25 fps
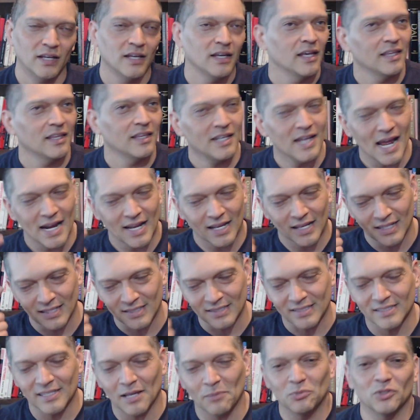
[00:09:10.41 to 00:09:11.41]
And then how to
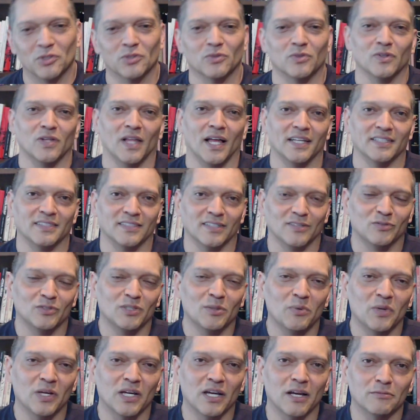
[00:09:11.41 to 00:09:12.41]
conceptualize it if
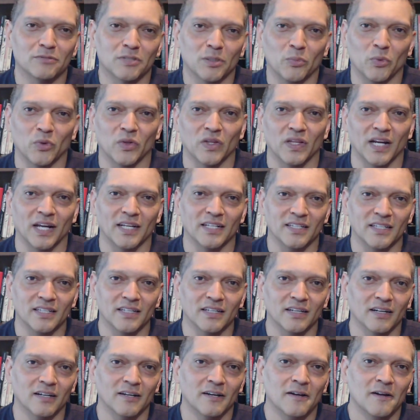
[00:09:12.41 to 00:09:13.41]
somebody comes up with an
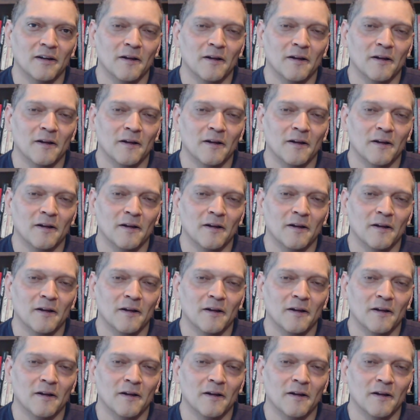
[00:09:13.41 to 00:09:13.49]
idea.